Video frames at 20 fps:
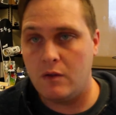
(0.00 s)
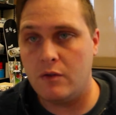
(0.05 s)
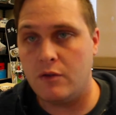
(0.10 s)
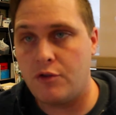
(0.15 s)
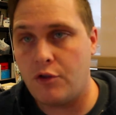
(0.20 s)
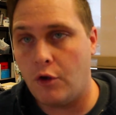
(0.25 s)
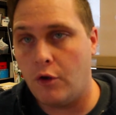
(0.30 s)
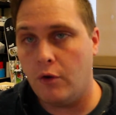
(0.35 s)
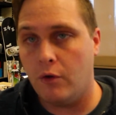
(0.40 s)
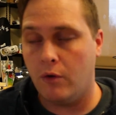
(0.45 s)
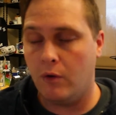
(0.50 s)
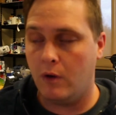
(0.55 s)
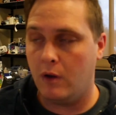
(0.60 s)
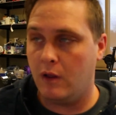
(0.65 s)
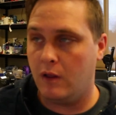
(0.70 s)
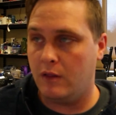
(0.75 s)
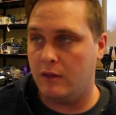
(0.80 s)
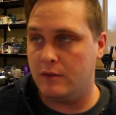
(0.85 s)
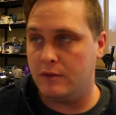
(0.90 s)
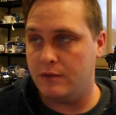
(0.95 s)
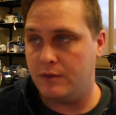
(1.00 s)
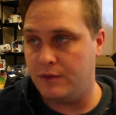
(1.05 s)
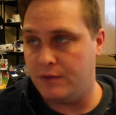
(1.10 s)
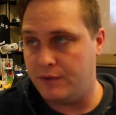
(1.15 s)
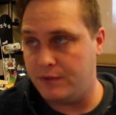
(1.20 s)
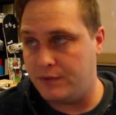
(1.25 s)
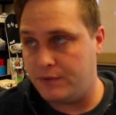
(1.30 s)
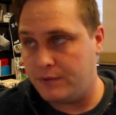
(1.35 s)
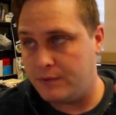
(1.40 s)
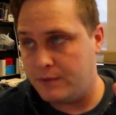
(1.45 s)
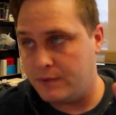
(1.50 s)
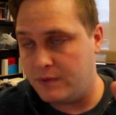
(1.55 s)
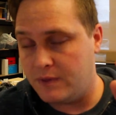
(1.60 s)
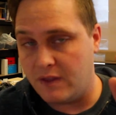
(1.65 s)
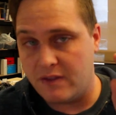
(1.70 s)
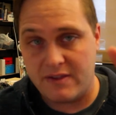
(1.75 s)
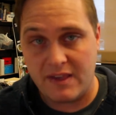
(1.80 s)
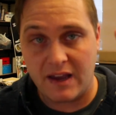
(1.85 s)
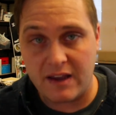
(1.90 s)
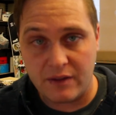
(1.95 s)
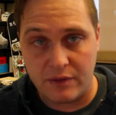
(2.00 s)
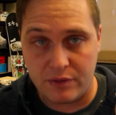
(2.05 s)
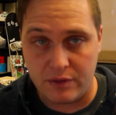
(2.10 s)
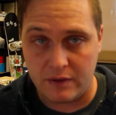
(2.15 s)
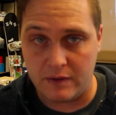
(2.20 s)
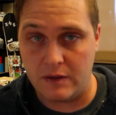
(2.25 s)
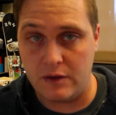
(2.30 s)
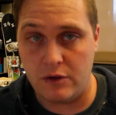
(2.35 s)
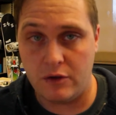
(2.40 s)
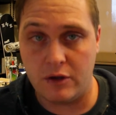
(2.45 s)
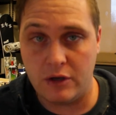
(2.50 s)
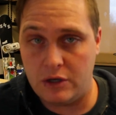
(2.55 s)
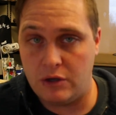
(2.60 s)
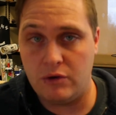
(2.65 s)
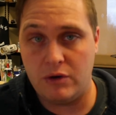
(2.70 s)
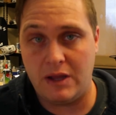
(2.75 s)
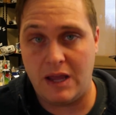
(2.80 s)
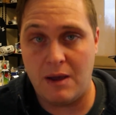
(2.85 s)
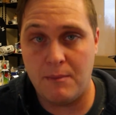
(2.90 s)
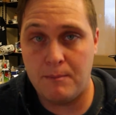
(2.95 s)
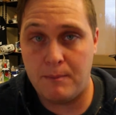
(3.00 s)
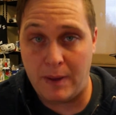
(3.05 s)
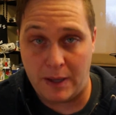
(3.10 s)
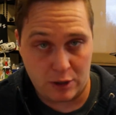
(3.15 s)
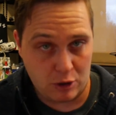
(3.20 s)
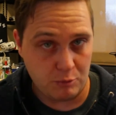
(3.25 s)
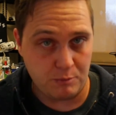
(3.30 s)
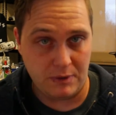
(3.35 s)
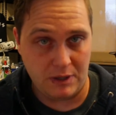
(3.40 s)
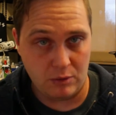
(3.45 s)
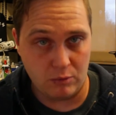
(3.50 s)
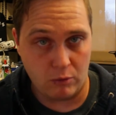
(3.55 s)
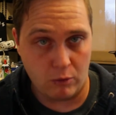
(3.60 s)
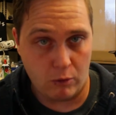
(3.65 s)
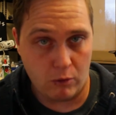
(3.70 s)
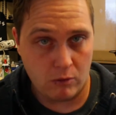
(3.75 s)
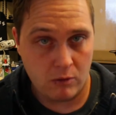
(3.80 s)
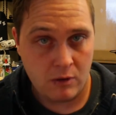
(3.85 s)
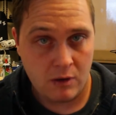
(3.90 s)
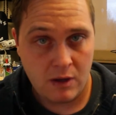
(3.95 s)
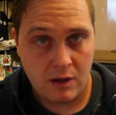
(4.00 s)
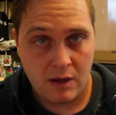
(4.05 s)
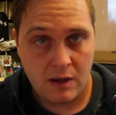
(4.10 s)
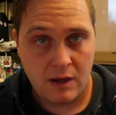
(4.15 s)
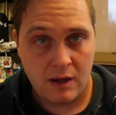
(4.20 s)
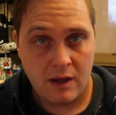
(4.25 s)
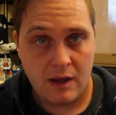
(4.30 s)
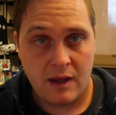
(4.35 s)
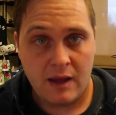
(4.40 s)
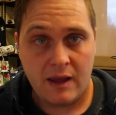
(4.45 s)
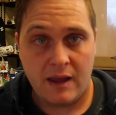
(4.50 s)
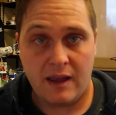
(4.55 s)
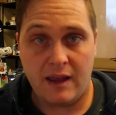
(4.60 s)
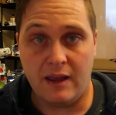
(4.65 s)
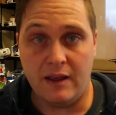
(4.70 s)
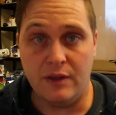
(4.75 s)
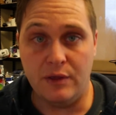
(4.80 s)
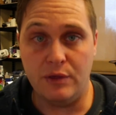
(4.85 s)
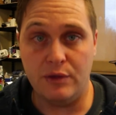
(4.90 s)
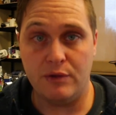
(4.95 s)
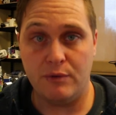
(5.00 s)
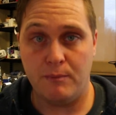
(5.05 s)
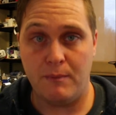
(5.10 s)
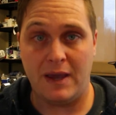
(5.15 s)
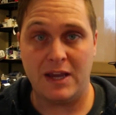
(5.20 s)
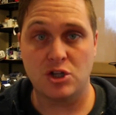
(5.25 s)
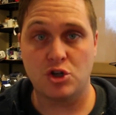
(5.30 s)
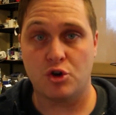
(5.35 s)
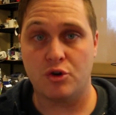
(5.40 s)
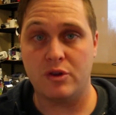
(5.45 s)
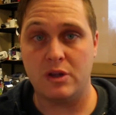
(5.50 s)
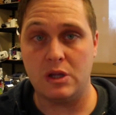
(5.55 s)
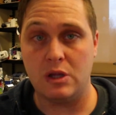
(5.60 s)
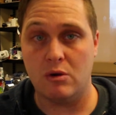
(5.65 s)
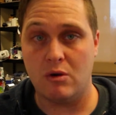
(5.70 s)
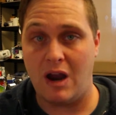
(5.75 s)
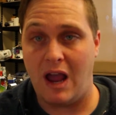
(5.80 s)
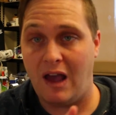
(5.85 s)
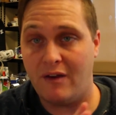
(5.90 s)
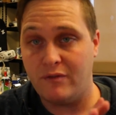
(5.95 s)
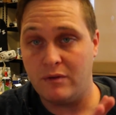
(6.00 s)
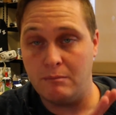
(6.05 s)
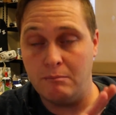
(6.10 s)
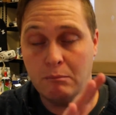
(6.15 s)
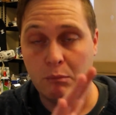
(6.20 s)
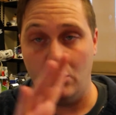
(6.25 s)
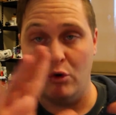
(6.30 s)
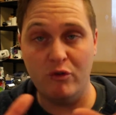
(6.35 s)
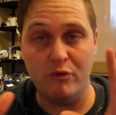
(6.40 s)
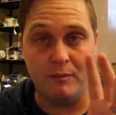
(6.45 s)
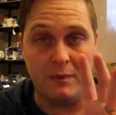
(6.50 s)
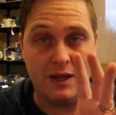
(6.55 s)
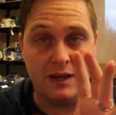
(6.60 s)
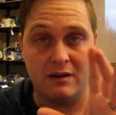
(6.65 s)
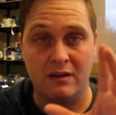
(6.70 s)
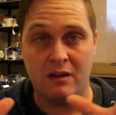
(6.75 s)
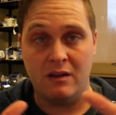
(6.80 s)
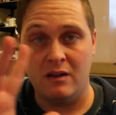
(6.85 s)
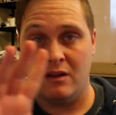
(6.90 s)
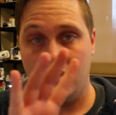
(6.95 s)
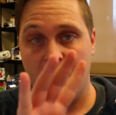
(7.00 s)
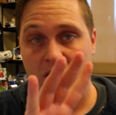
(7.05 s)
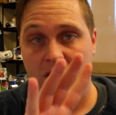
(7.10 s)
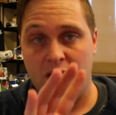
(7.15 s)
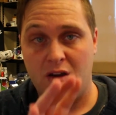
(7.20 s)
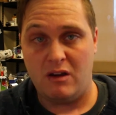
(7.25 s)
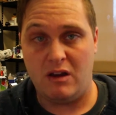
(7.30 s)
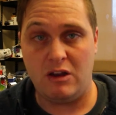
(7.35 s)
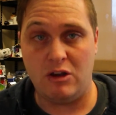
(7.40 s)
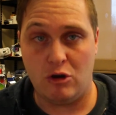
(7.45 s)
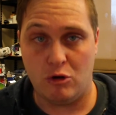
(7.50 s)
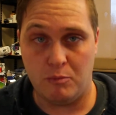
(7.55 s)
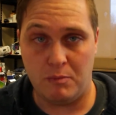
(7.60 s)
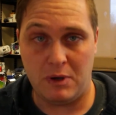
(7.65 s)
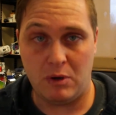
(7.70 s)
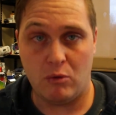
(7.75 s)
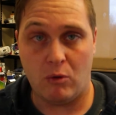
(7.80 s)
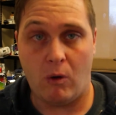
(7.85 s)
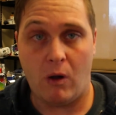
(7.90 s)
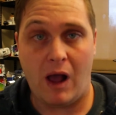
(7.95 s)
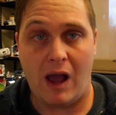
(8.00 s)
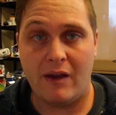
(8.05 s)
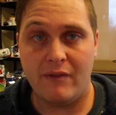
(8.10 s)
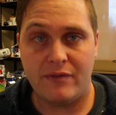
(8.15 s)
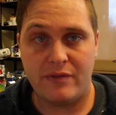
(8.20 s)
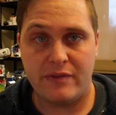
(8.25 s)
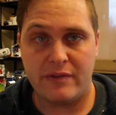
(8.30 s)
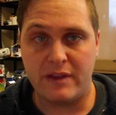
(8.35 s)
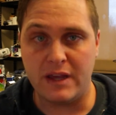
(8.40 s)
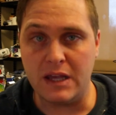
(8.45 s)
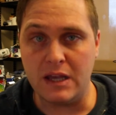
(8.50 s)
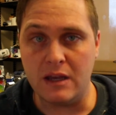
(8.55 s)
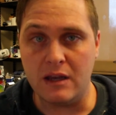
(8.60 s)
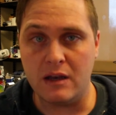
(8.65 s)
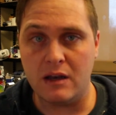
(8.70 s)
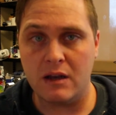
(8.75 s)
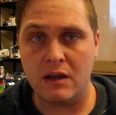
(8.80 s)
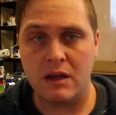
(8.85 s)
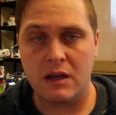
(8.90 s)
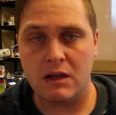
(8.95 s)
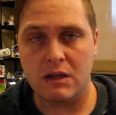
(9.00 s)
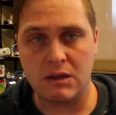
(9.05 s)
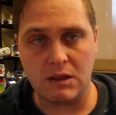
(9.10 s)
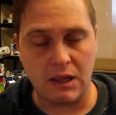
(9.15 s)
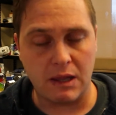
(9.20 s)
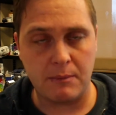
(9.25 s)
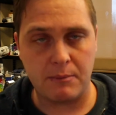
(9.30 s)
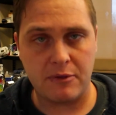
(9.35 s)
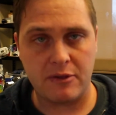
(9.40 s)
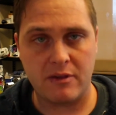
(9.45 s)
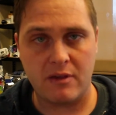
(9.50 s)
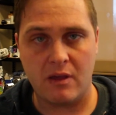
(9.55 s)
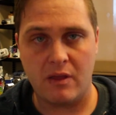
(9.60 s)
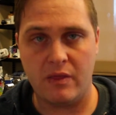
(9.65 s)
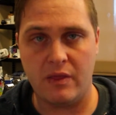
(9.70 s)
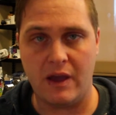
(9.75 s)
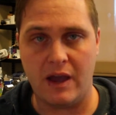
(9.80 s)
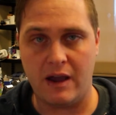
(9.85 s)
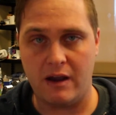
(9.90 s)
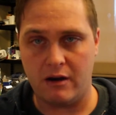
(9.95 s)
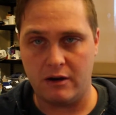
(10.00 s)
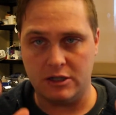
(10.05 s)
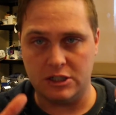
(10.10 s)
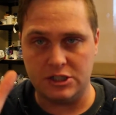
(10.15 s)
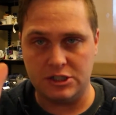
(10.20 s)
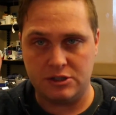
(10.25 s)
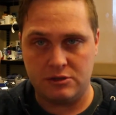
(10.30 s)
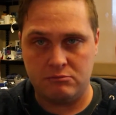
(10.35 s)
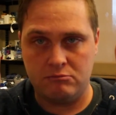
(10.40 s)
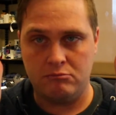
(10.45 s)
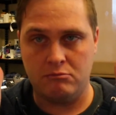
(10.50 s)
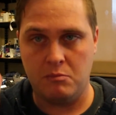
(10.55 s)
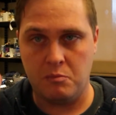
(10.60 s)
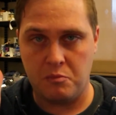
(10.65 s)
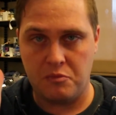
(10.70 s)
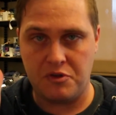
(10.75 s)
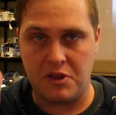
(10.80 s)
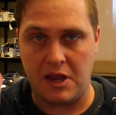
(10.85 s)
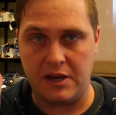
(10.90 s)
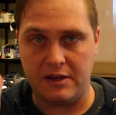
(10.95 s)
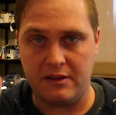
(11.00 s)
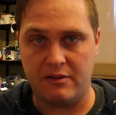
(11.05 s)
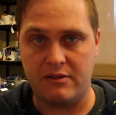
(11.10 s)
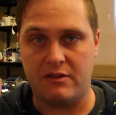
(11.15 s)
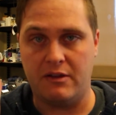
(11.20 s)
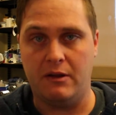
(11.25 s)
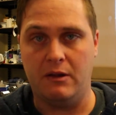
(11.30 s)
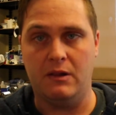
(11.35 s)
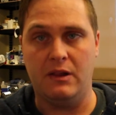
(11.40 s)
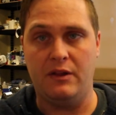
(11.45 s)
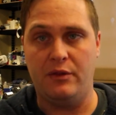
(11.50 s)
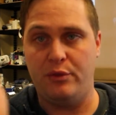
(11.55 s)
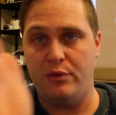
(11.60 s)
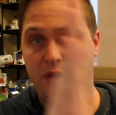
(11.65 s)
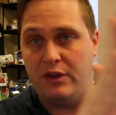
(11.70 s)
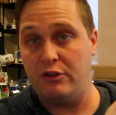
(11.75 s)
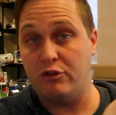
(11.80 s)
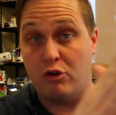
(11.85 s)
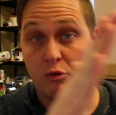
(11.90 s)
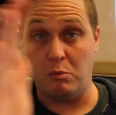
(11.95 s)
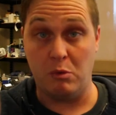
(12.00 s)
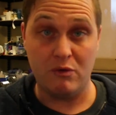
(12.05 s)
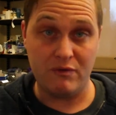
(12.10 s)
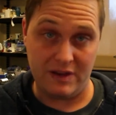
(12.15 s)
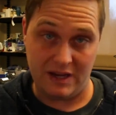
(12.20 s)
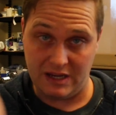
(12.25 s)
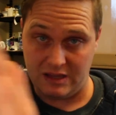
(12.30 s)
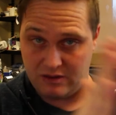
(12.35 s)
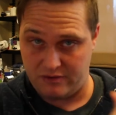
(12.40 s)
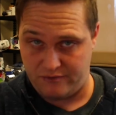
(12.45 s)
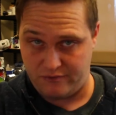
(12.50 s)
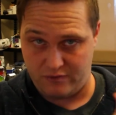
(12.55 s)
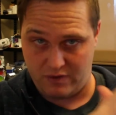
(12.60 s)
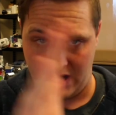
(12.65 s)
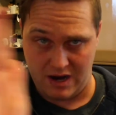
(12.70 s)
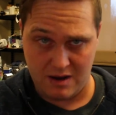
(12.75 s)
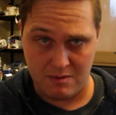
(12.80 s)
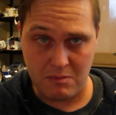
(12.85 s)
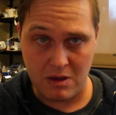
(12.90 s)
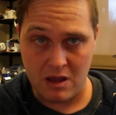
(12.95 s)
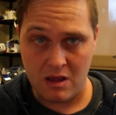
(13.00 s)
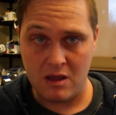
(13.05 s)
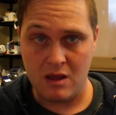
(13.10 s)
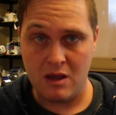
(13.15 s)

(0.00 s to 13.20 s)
So the second thing that you can do to get better B-roll is make sure that you're having movement in your B-roll. I've seen clips that are just standing still and things are moving in the frame,